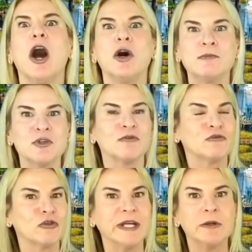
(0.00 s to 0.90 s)
homes are
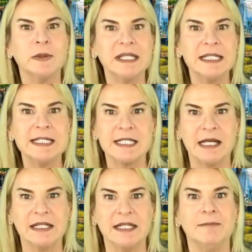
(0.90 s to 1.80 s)
frequently
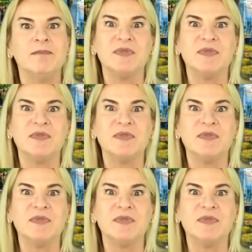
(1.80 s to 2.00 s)
selling